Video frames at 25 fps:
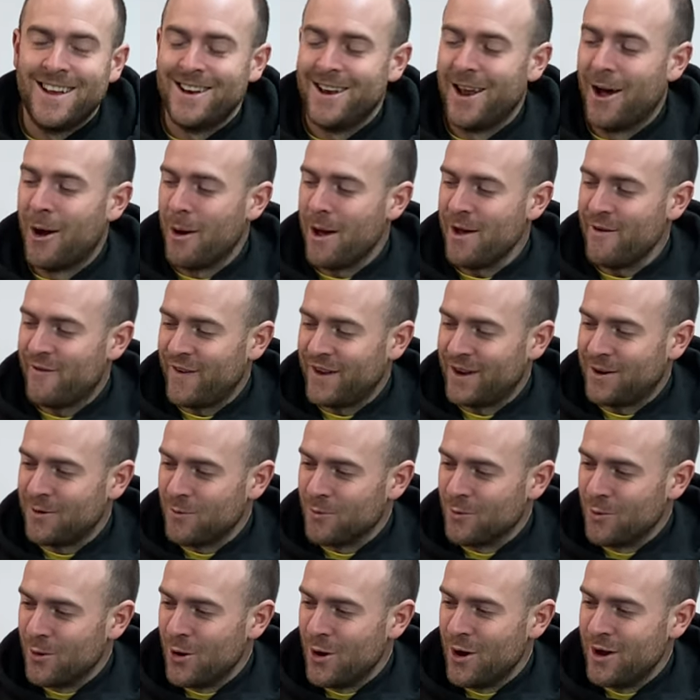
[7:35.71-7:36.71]
Now, if
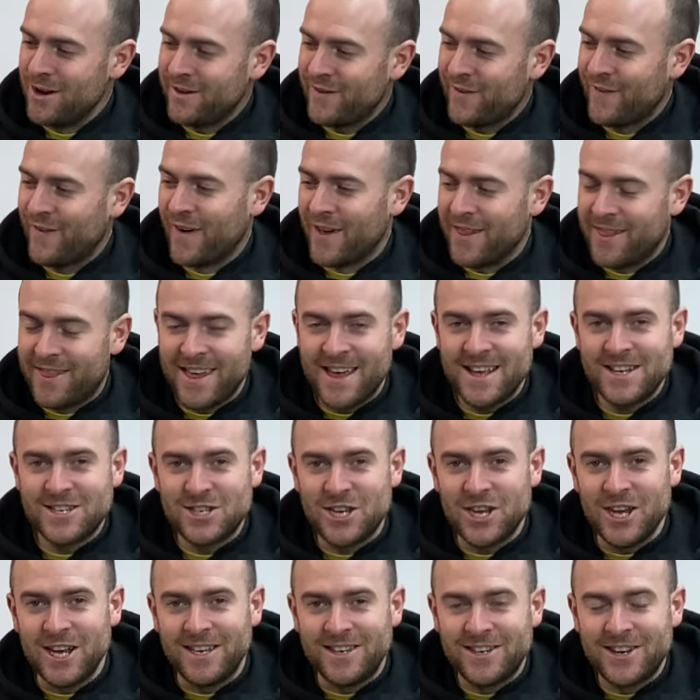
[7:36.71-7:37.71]
it weren't for
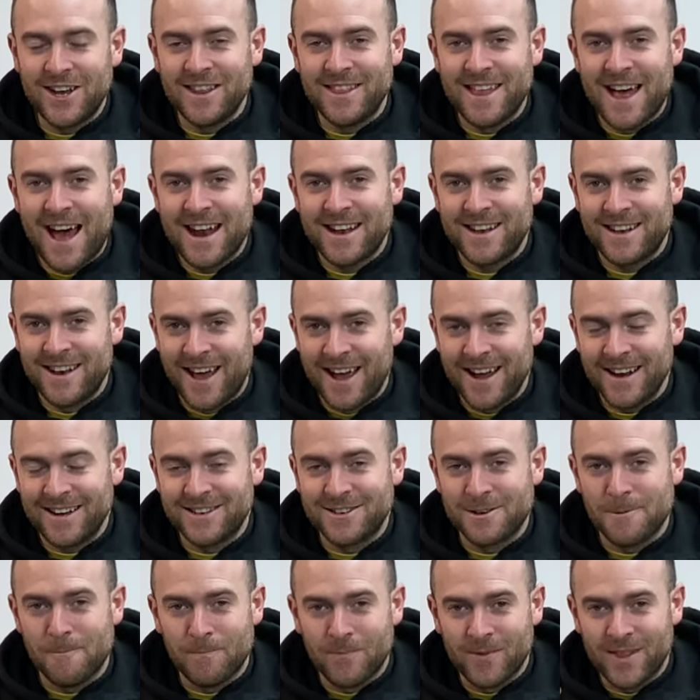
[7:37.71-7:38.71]
this heater that
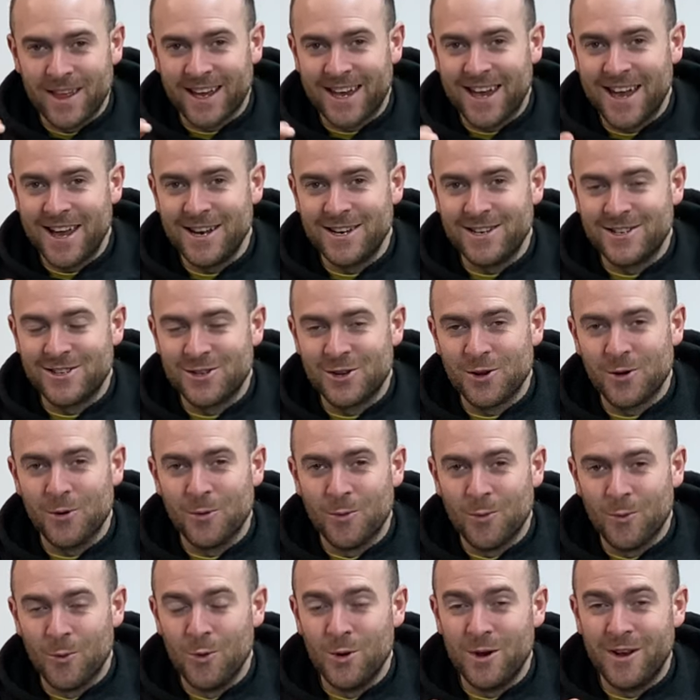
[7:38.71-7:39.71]
night, the kids
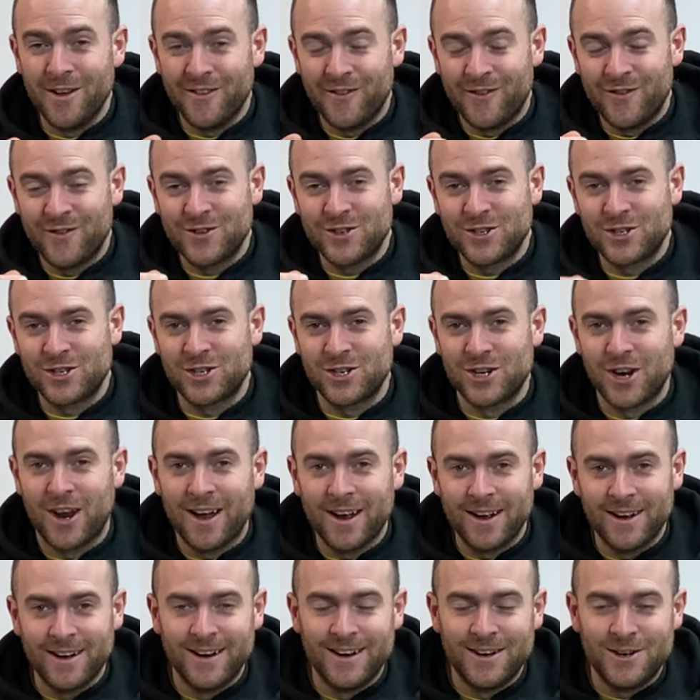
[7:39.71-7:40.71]
would have
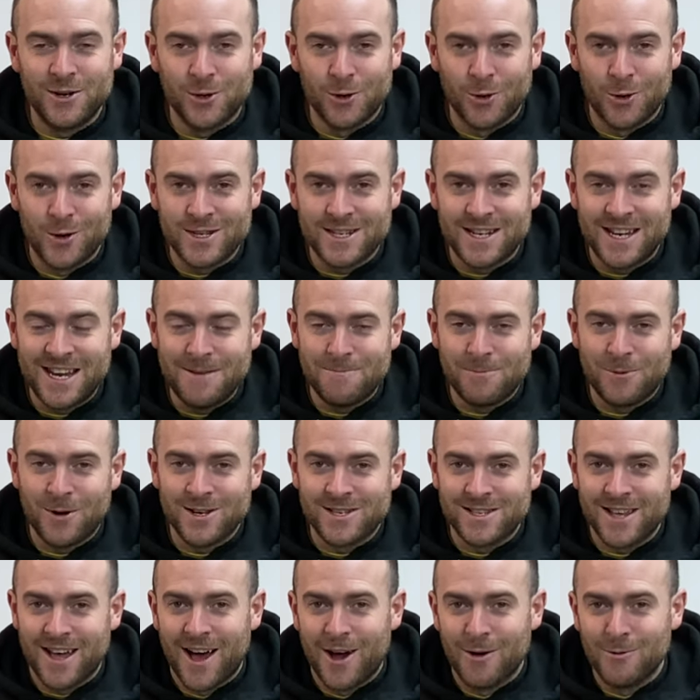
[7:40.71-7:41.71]
struggled to go to sleep
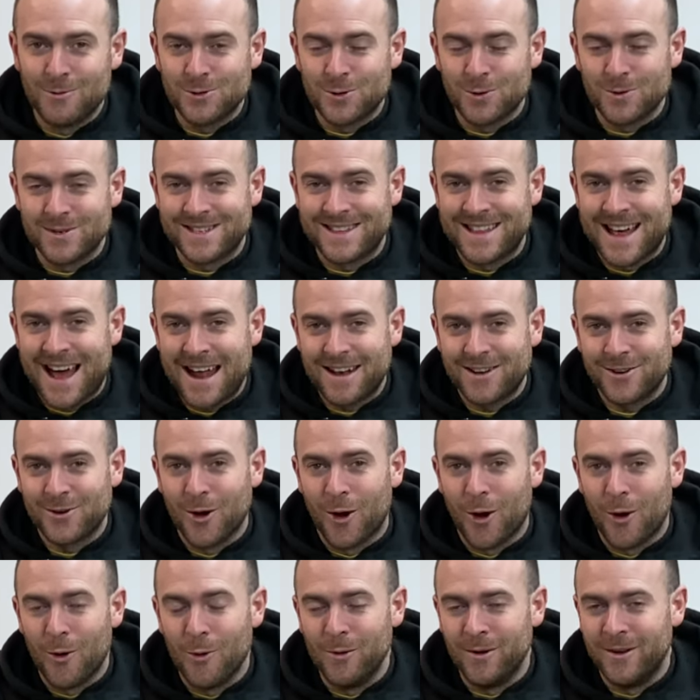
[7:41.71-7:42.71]
because the house was that
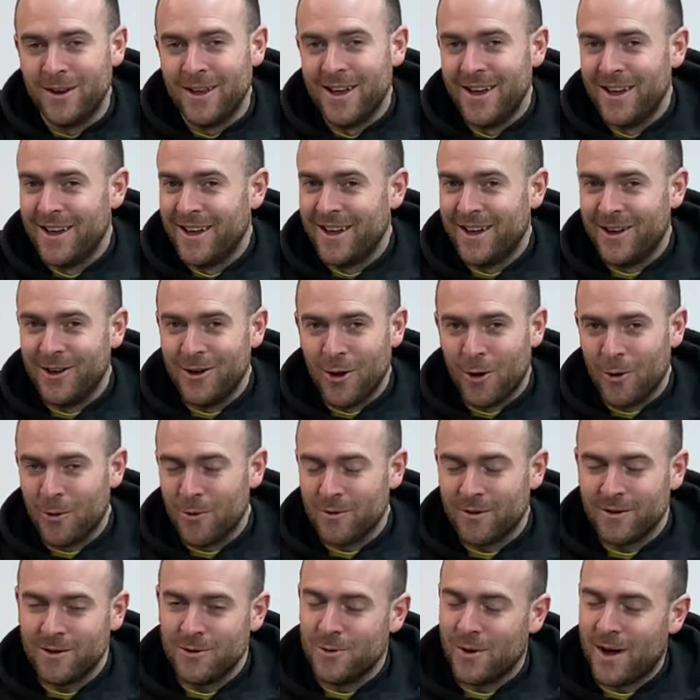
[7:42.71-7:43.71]
cold. You
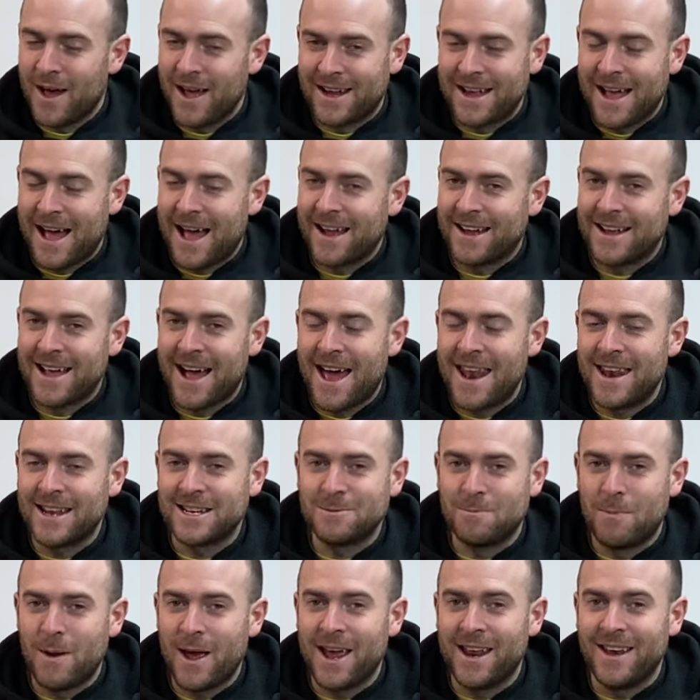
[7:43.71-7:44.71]
know, I can't
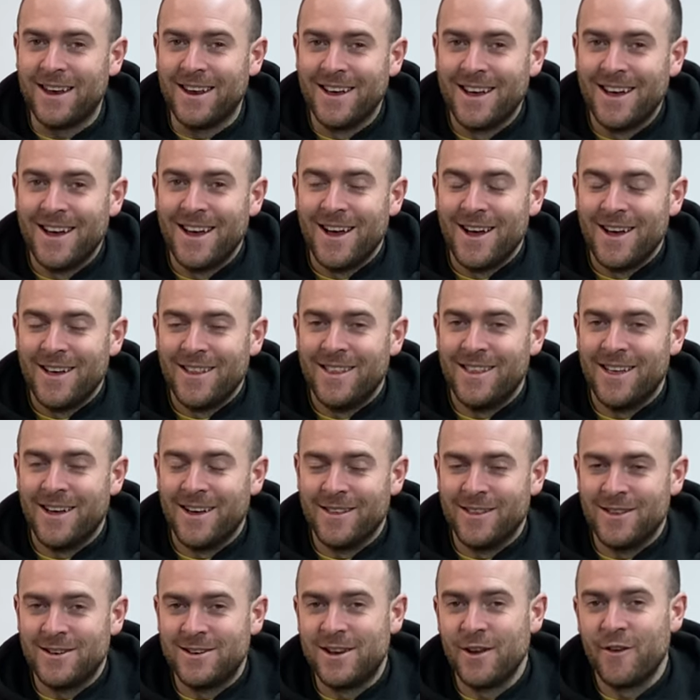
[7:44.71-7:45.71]
explain
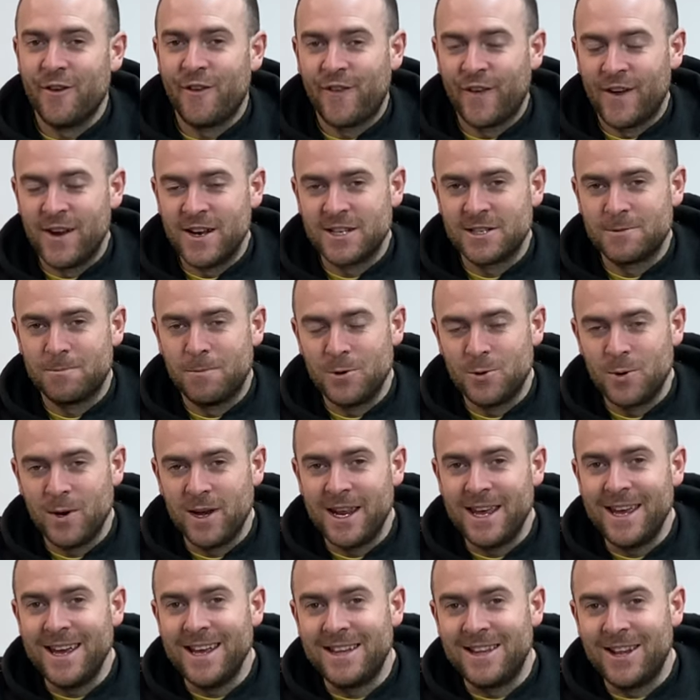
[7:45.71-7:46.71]
the difference
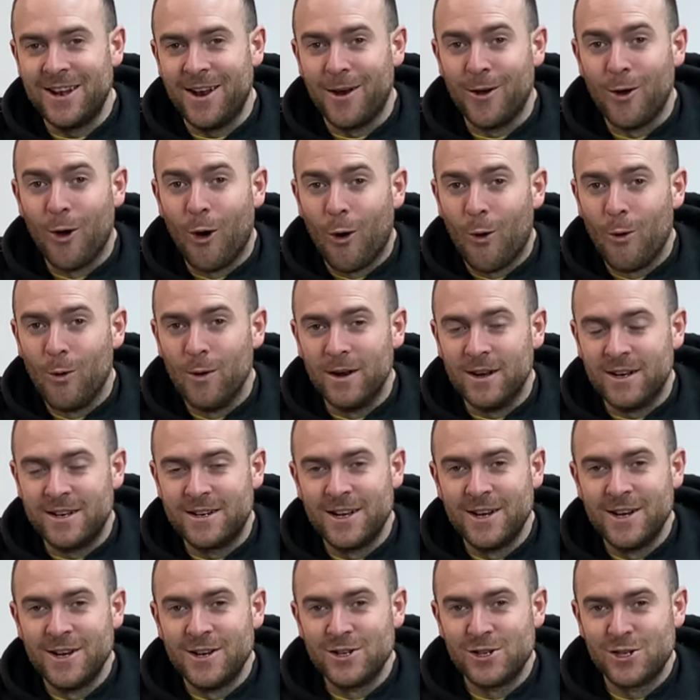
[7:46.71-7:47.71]
between heating an
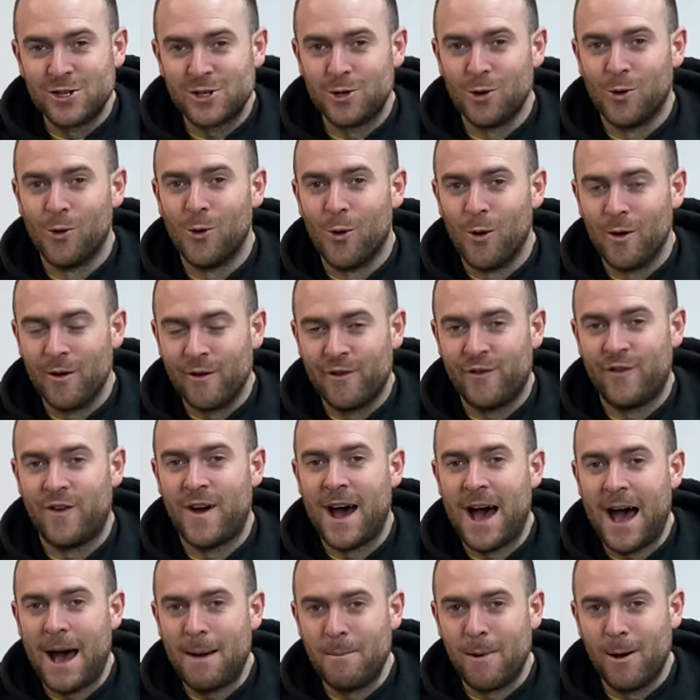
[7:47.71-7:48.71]
old stone
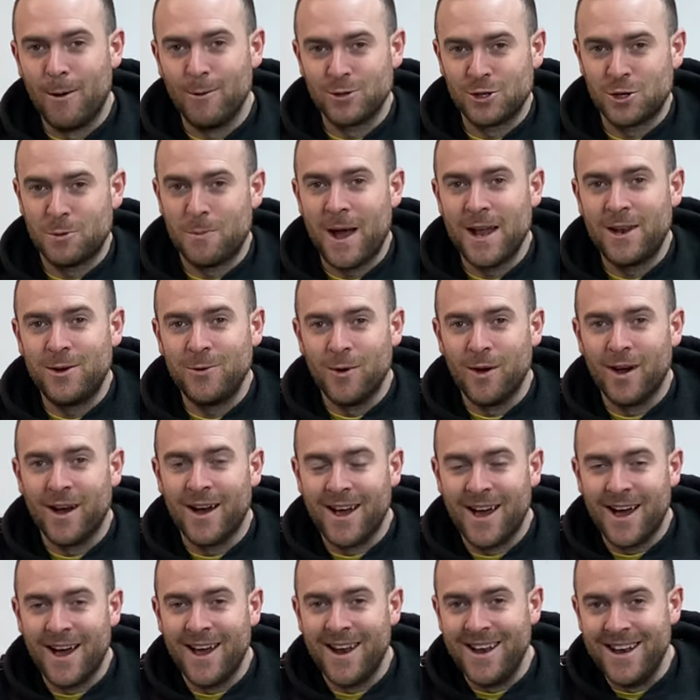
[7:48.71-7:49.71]
farmhouse compared
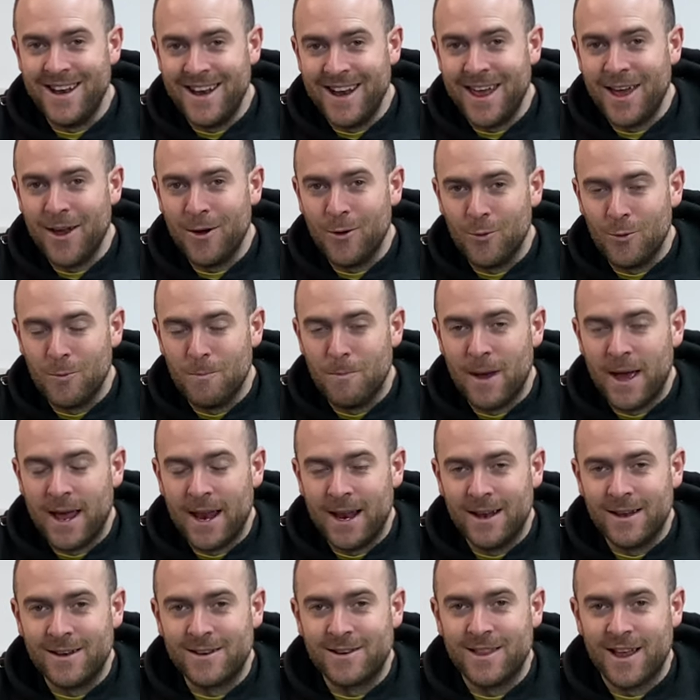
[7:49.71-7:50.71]
to a new
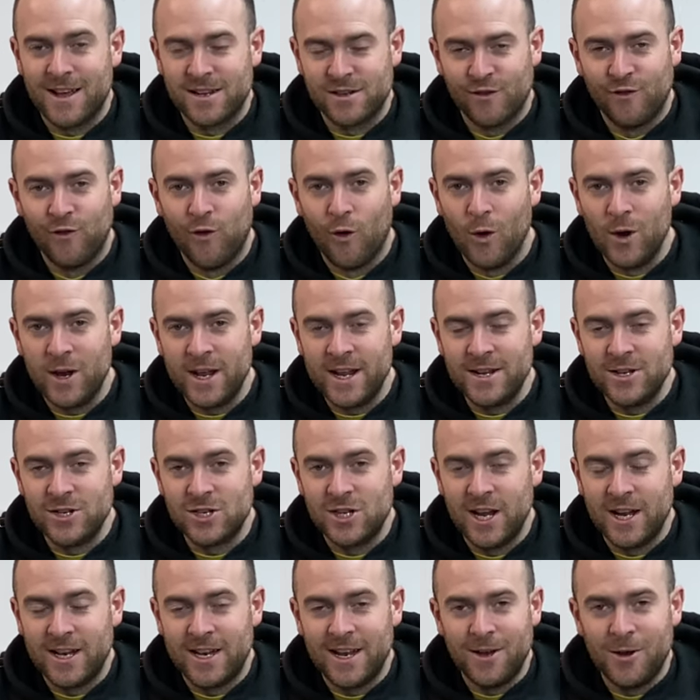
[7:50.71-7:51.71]
build that's fully
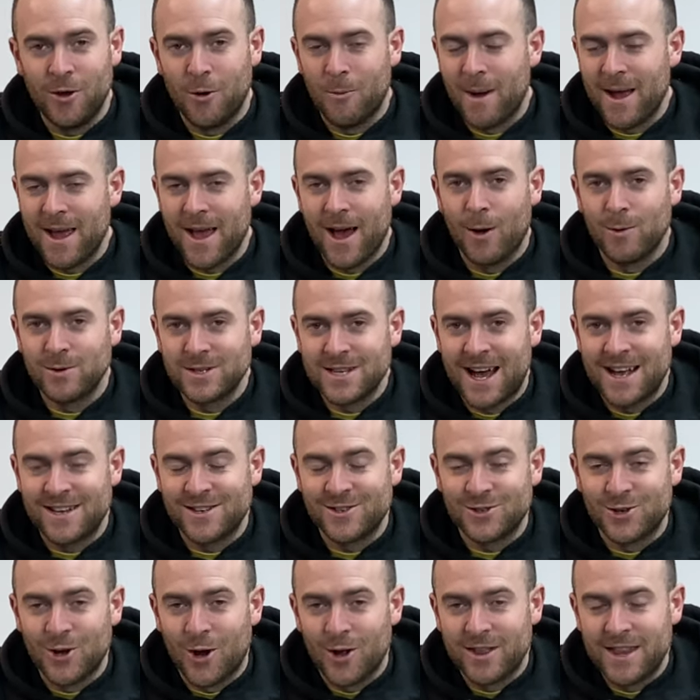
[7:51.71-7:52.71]
insulated. You know, my house
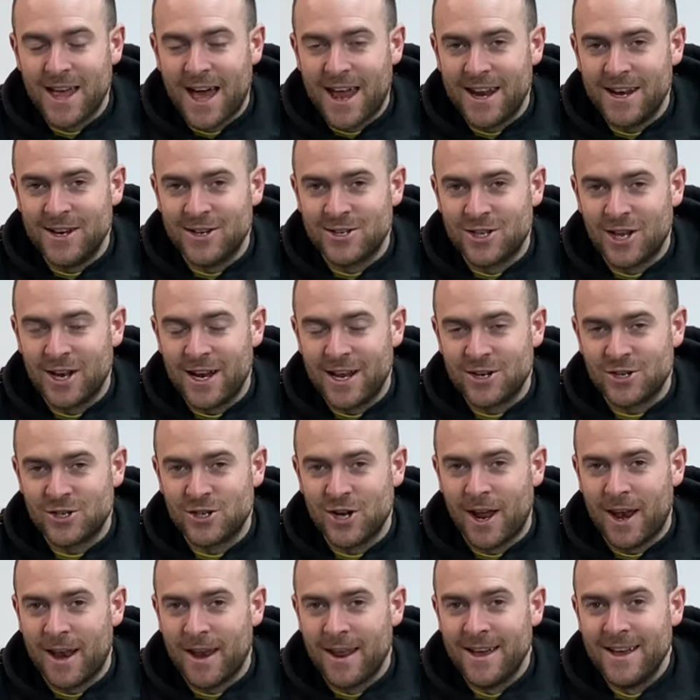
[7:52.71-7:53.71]
hasn't got that
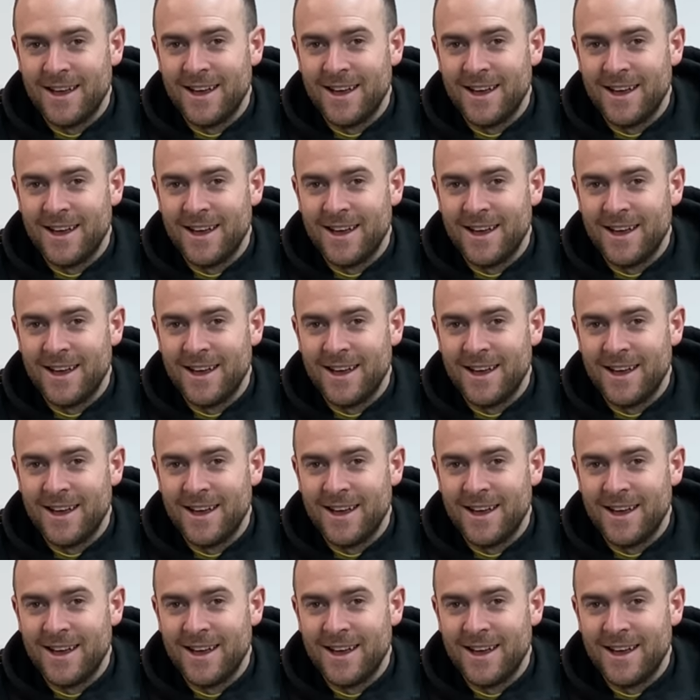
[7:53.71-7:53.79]
insulation.